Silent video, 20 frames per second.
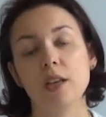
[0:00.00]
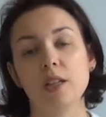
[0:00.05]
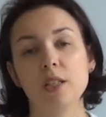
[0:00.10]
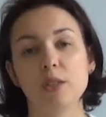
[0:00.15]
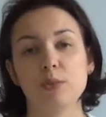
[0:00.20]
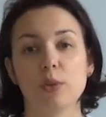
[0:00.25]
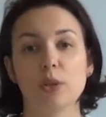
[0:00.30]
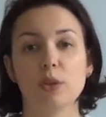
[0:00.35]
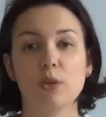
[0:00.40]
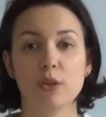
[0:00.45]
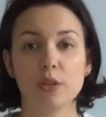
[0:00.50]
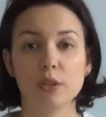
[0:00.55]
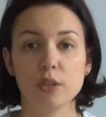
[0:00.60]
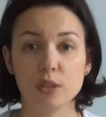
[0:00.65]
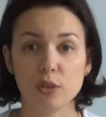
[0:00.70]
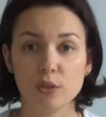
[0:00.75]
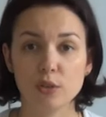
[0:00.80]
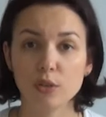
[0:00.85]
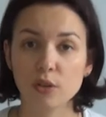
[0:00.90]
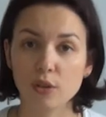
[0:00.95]
it will
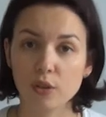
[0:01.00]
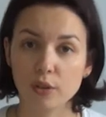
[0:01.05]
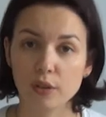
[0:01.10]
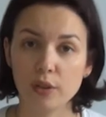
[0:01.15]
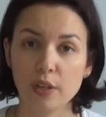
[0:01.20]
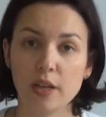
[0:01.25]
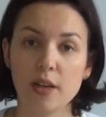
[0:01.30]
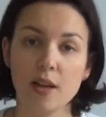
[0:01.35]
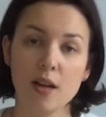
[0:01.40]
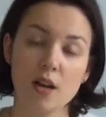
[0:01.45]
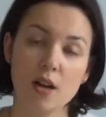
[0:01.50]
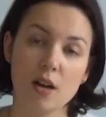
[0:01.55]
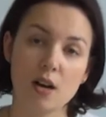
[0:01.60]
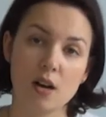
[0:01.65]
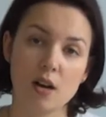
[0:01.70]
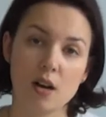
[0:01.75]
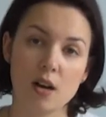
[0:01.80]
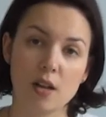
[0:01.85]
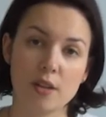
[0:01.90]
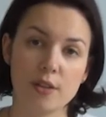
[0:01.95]
cost you only
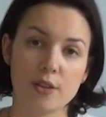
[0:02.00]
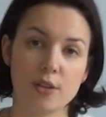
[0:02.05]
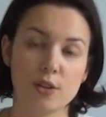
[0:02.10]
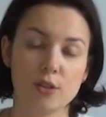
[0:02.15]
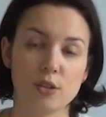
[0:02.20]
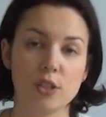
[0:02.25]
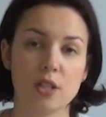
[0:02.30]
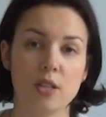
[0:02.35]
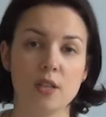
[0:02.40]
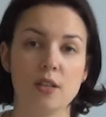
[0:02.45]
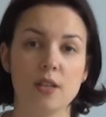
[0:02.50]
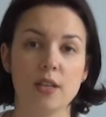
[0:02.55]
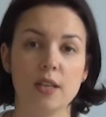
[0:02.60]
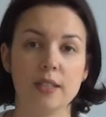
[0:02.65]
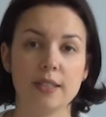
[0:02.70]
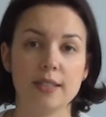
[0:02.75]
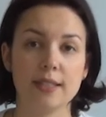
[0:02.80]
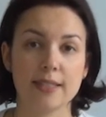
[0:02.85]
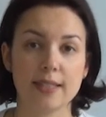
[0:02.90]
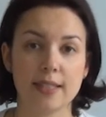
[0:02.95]

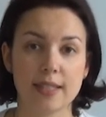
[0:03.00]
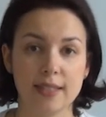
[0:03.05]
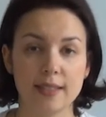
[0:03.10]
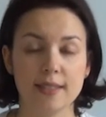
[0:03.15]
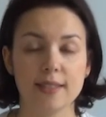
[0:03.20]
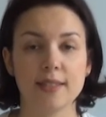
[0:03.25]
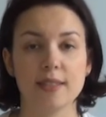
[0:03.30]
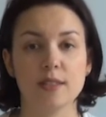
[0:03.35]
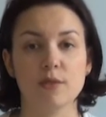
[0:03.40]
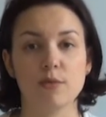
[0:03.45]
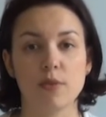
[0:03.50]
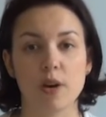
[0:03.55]
36